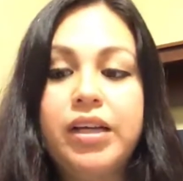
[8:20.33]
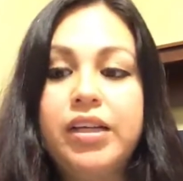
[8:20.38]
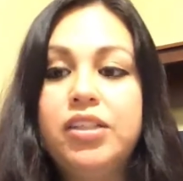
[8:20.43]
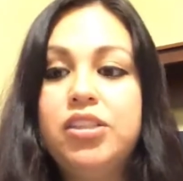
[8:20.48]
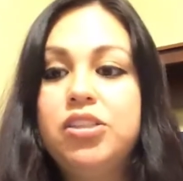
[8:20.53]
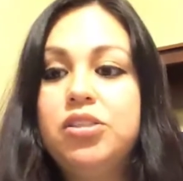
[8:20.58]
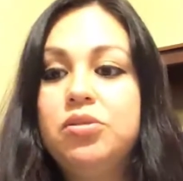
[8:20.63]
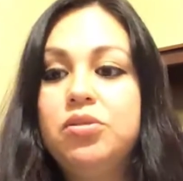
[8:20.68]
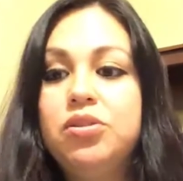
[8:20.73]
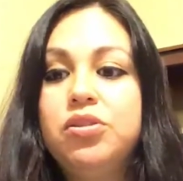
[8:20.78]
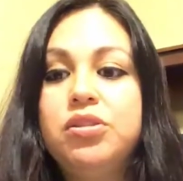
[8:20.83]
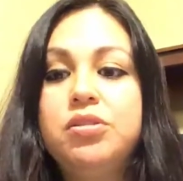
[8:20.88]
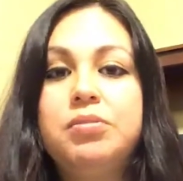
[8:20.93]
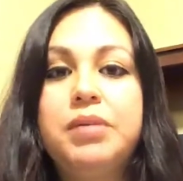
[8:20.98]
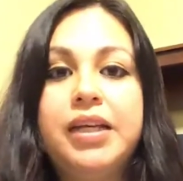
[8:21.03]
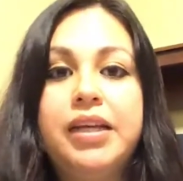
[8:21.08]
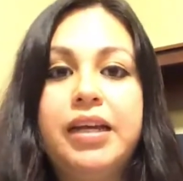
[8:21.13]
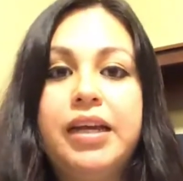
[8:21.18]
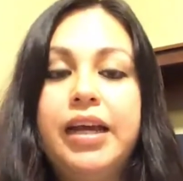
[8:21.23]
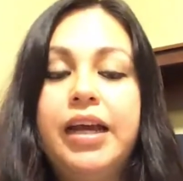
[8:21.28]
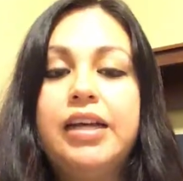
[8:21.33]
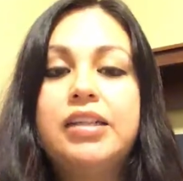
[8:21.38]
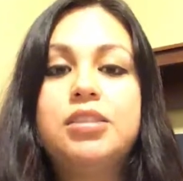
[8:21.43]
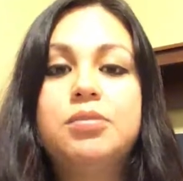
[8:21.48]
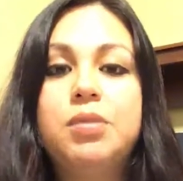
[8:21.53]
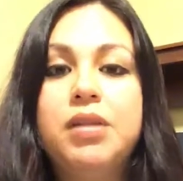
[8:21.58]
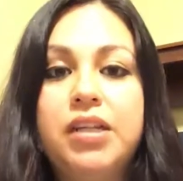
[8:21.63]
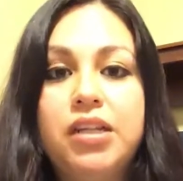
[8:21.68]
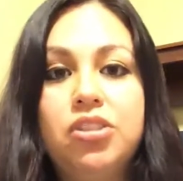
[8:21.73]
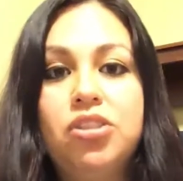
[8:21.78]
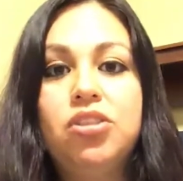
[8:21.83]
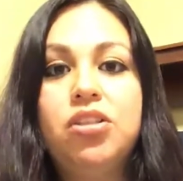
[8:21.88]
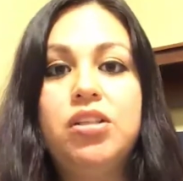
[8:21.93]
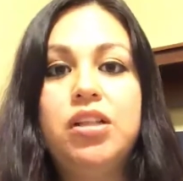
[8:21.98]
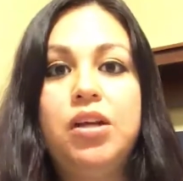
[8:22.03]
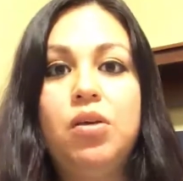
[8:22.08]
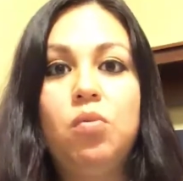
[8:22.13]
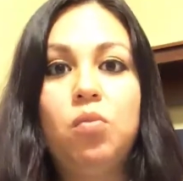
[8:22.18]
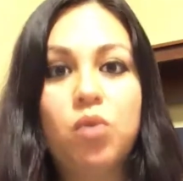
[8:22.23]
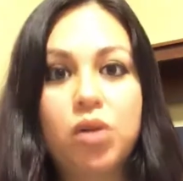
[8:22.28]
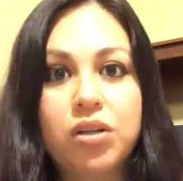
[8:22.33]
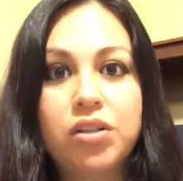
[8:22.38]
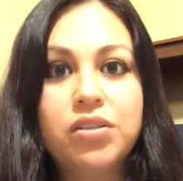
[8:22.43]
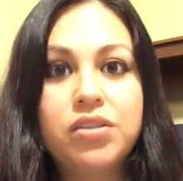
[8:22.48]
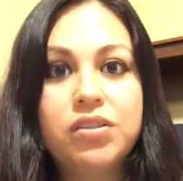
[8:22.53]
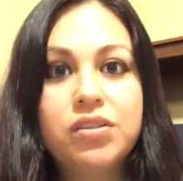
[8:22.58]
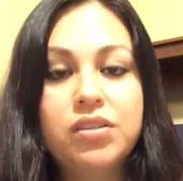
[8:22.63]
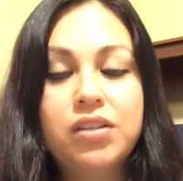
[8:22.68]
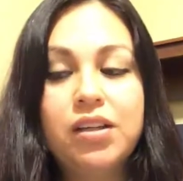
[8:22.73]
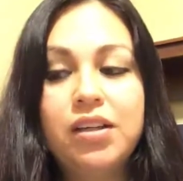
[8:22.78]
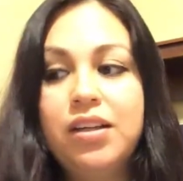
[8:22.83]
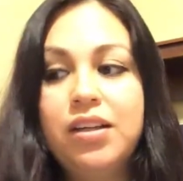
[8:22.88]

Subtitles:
and she'll just make it exponentially worse.